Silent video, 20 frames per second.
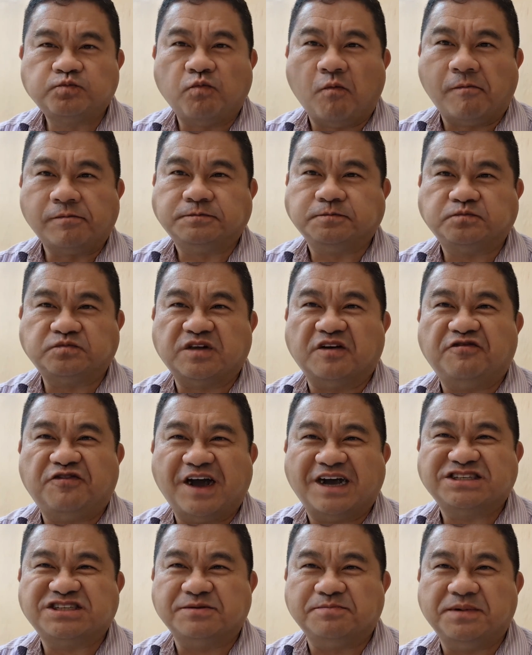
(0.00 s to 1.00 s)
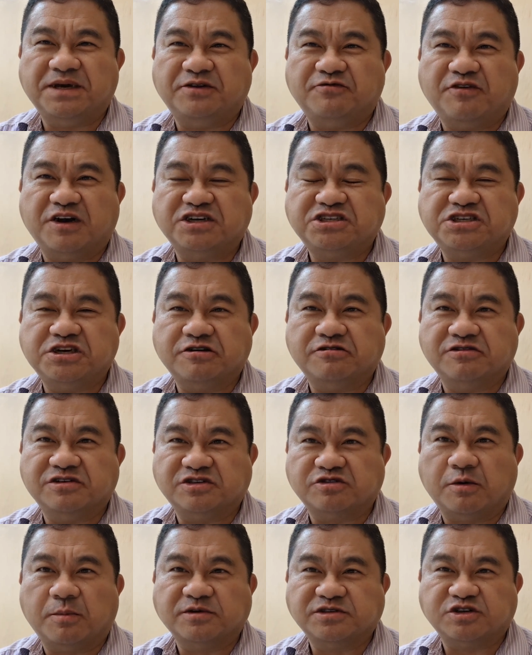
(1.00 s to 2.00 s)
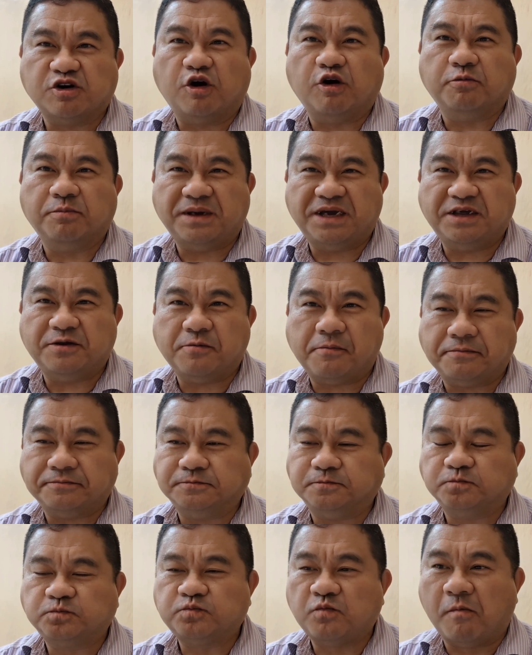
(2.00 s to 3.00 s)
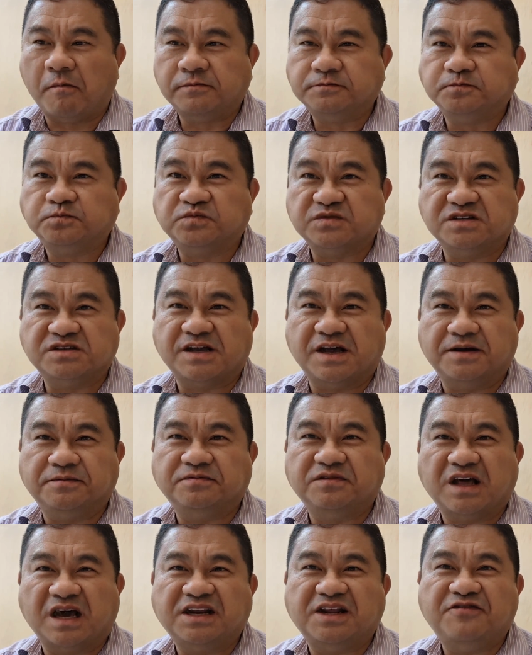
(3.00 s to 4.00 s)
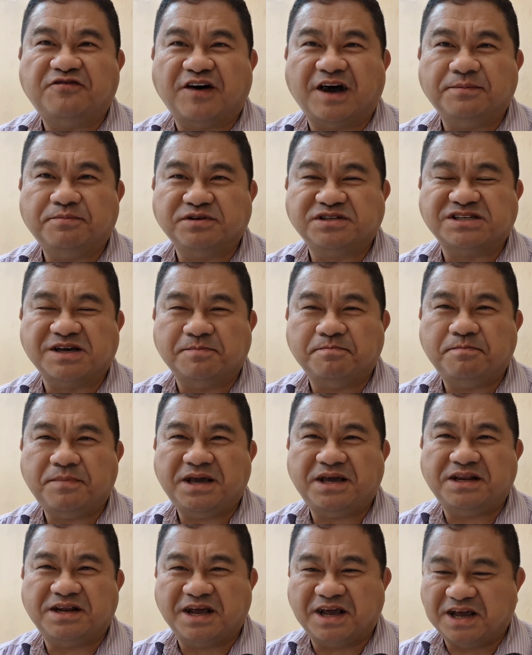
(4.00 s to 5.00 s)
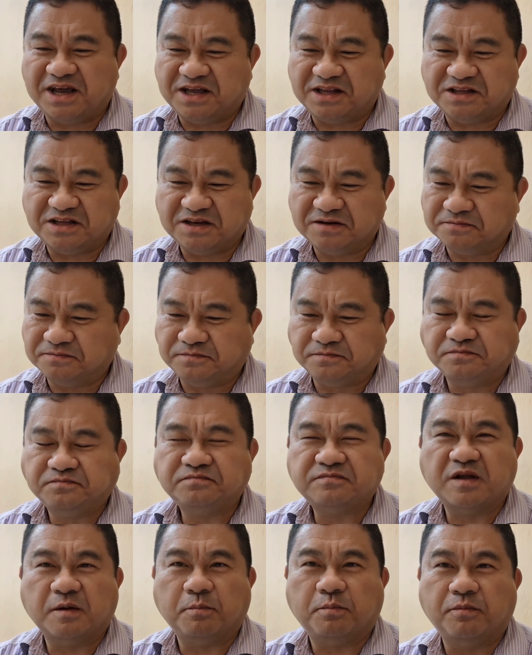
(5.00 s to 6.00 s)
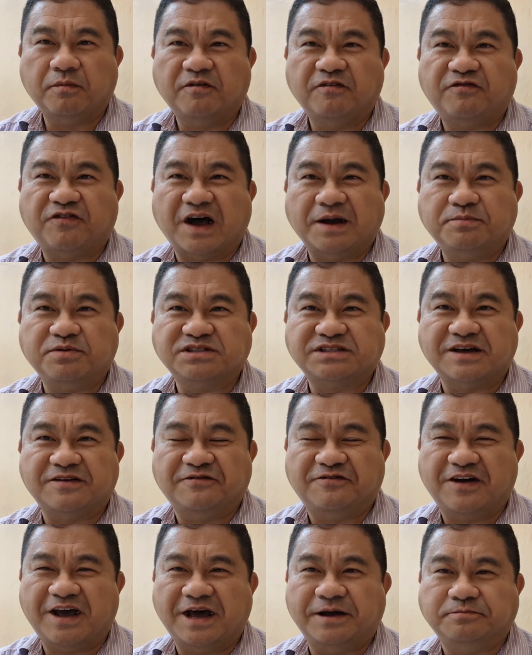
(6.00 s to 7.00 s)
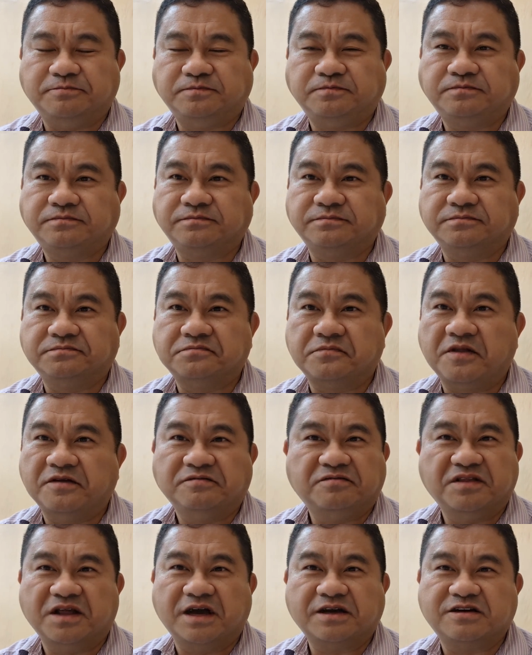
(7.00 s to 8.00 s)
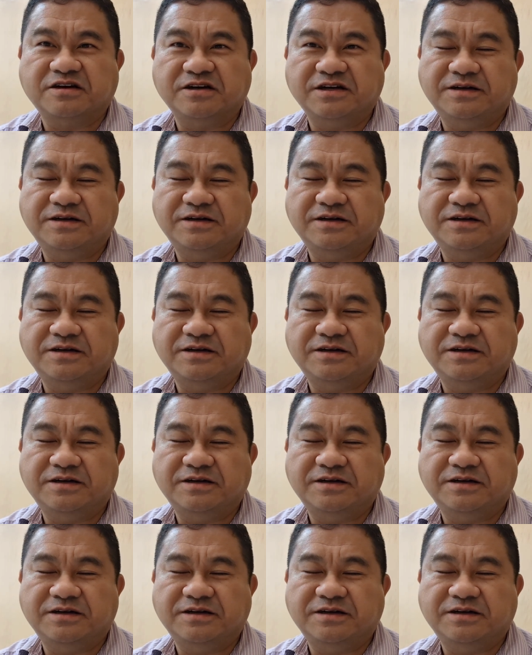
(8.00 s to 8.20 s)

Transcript: the fat to meat ratio is almost all meat. It's like 95% meat and 5% fat. Not good.